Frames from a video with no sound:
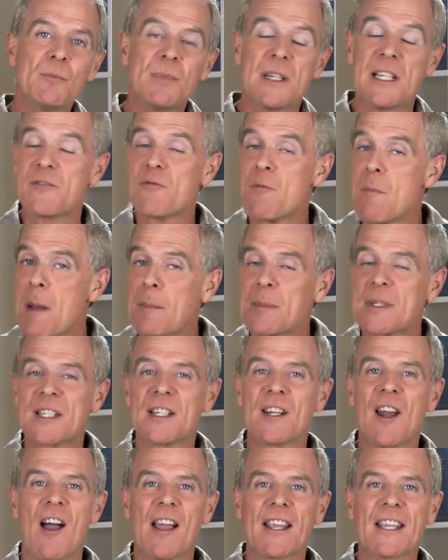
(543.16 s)
please remember to
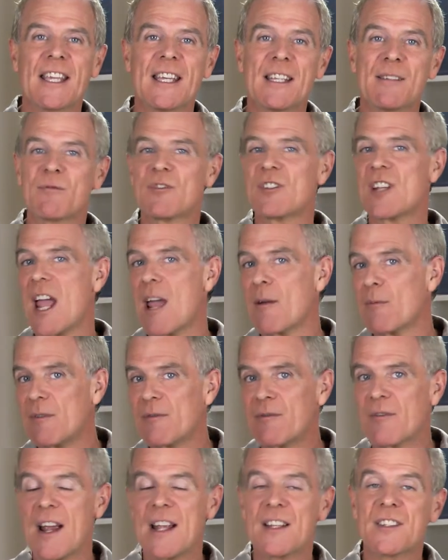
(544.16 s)
like it, share it with
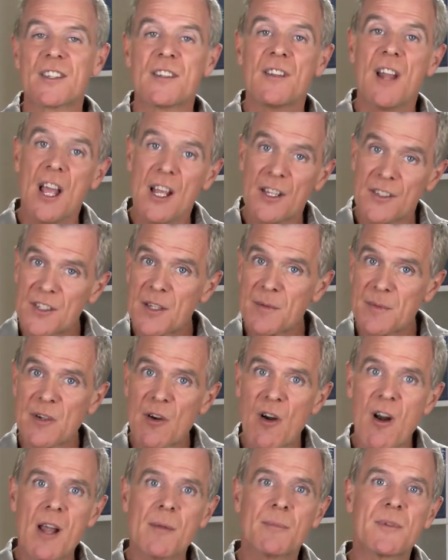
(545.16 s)
friends, and
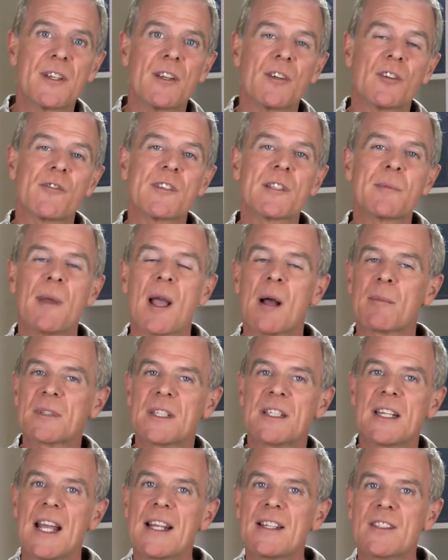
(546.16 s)
subscribe so you'll always be up
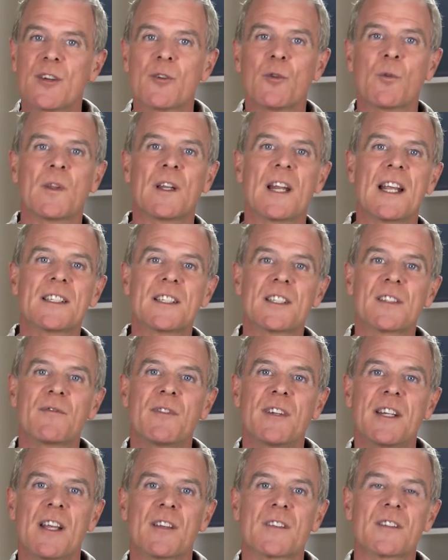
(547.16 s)
to date on all the latest
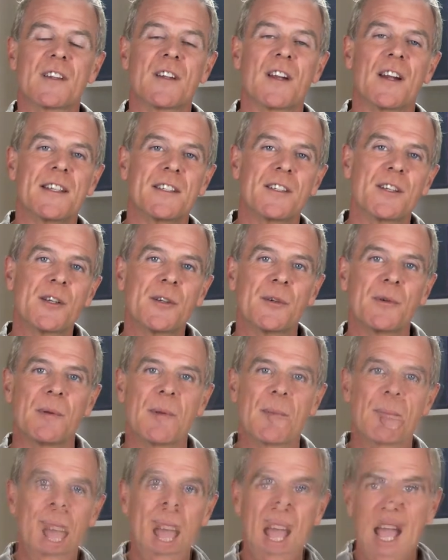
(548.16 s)
videos that I do.
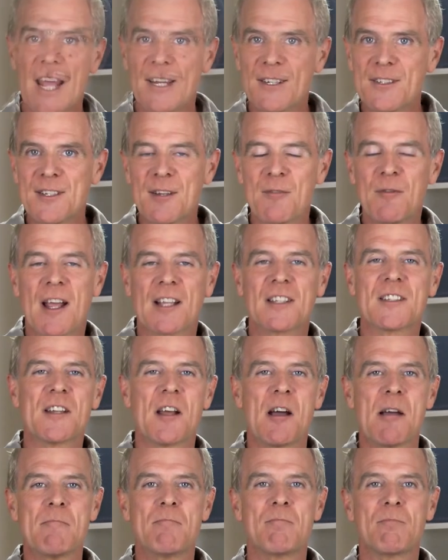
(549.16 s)
And until next
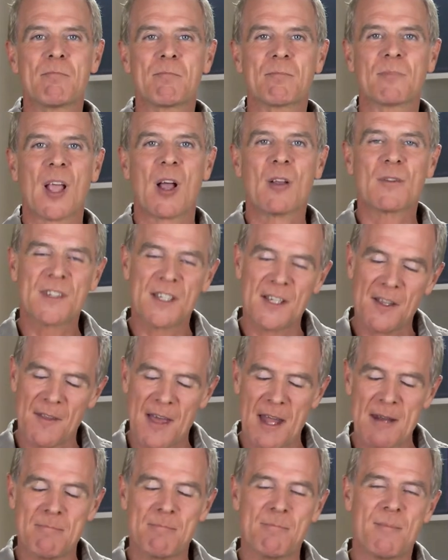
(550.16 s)
time, I'll see you
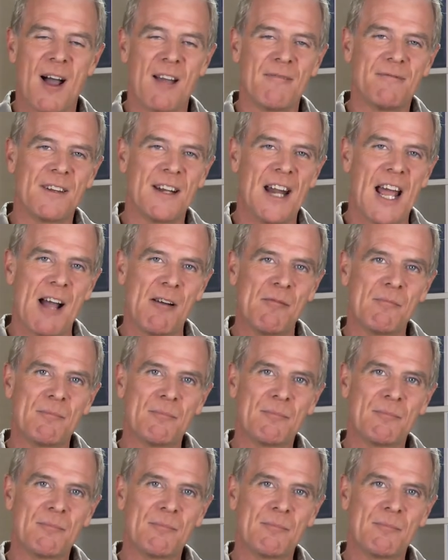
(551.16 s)
then. Bye for now.